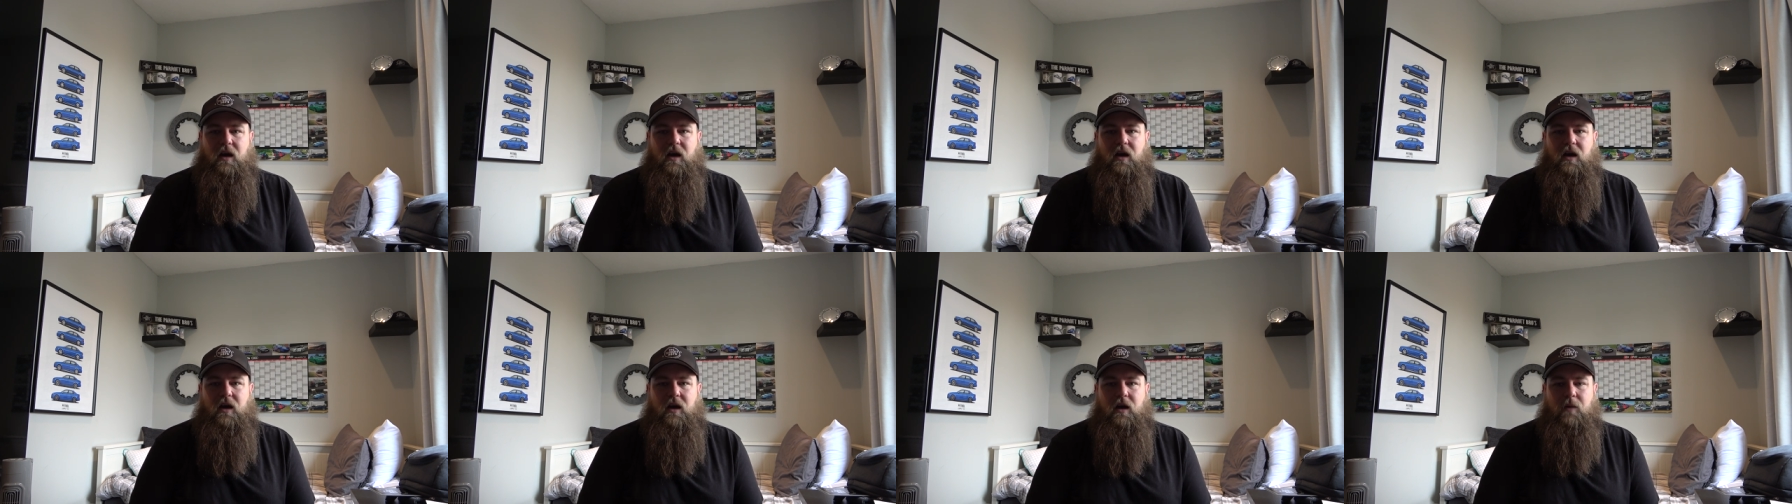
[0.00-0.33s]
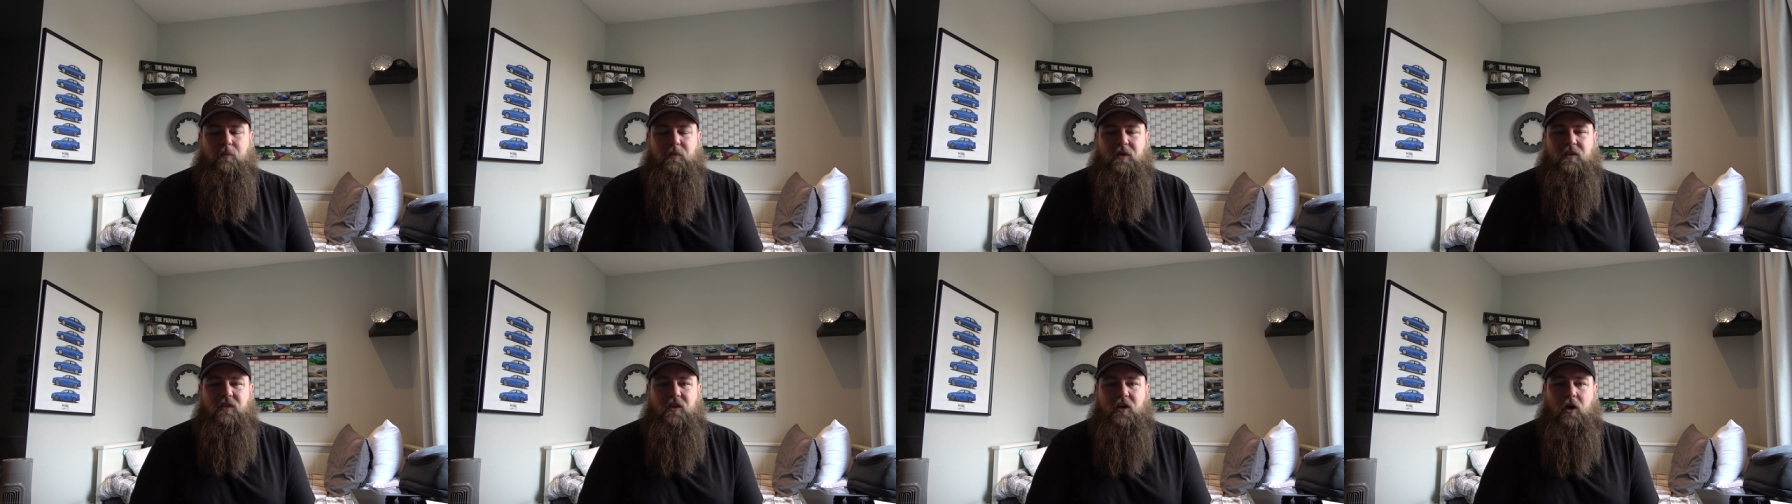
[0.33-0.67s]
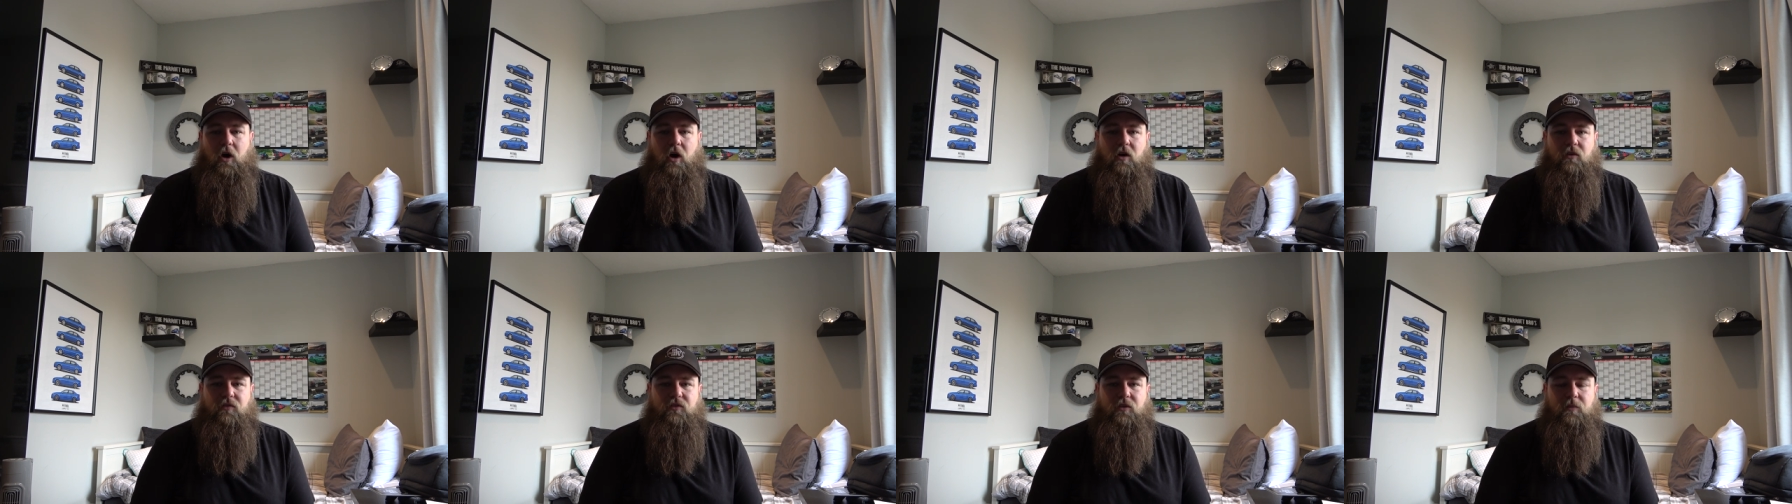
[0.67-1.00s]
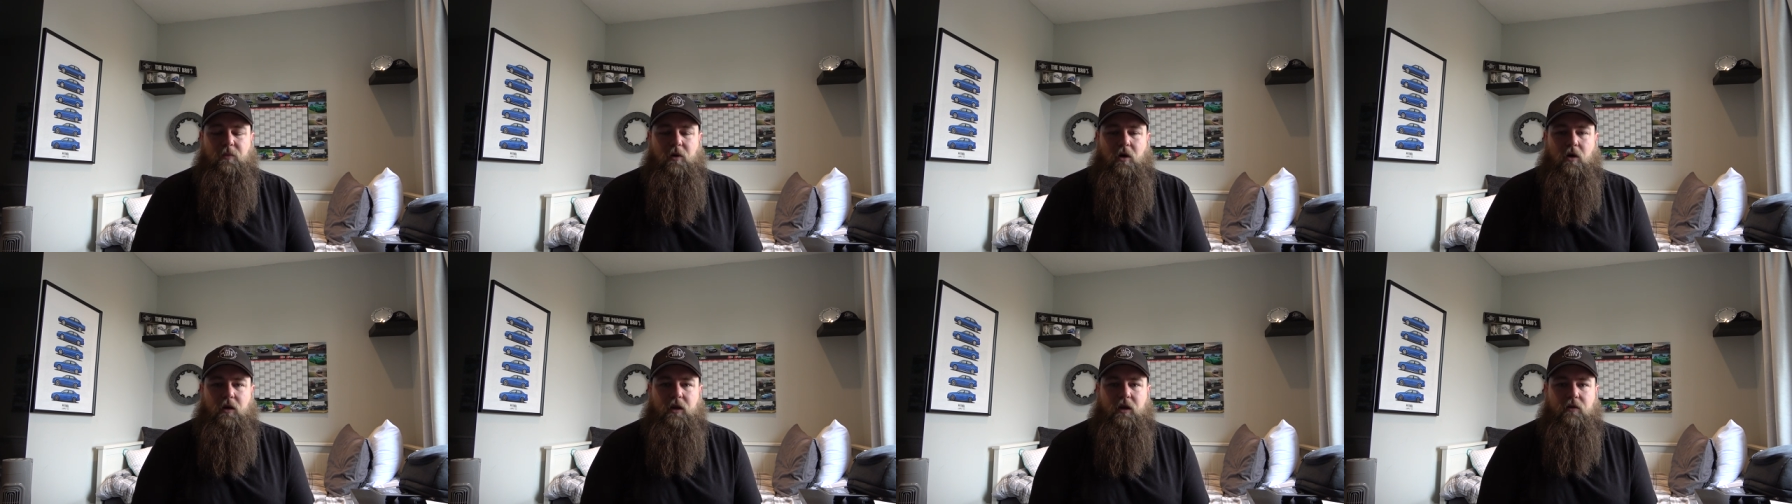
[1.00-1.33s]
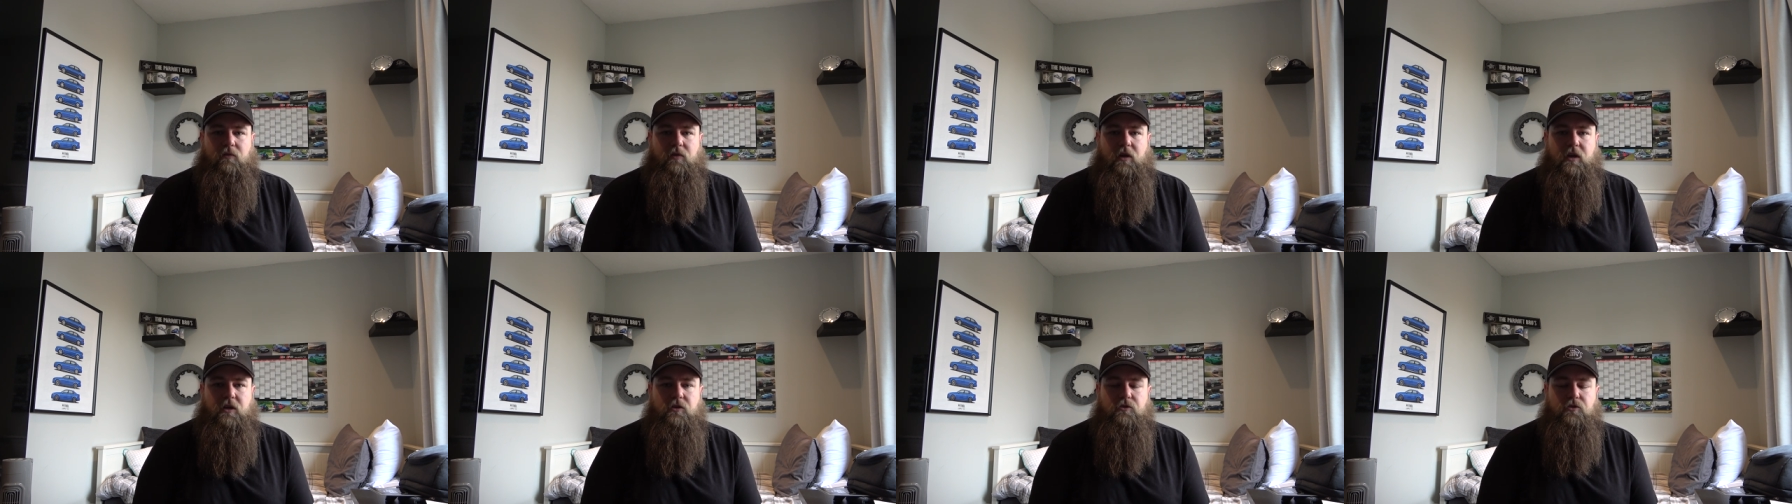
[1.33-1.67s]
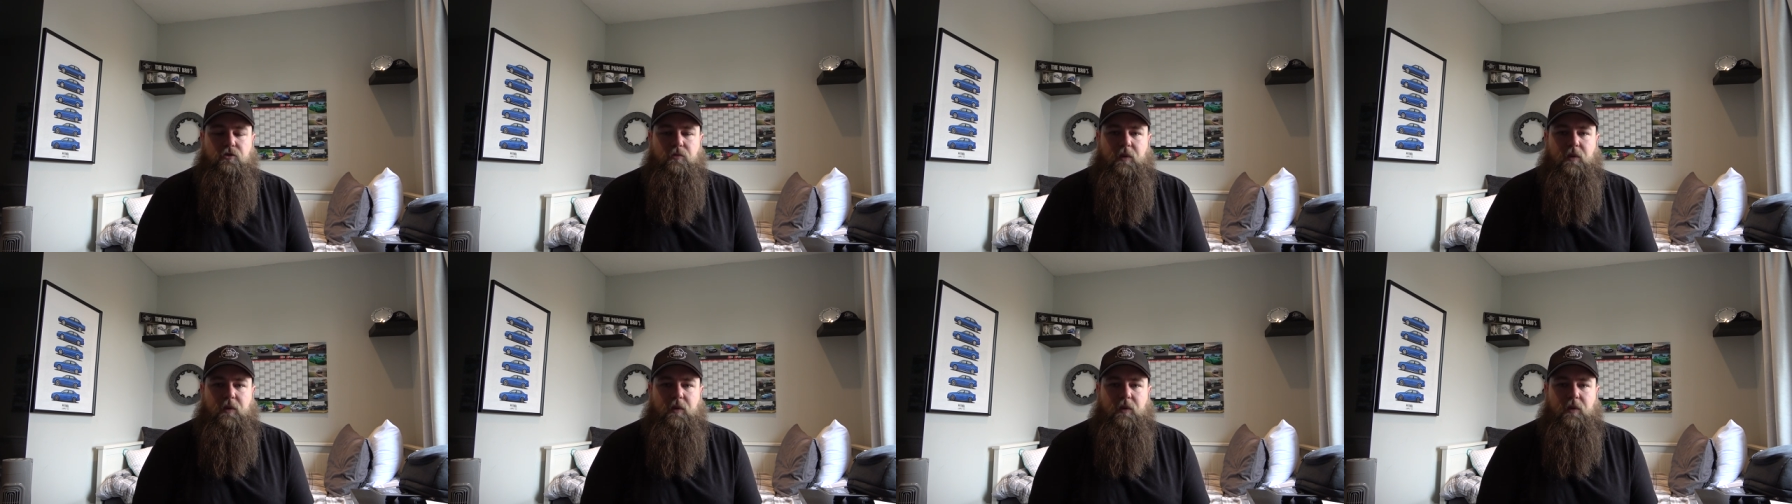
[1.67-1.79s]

um, in the aftermarket range.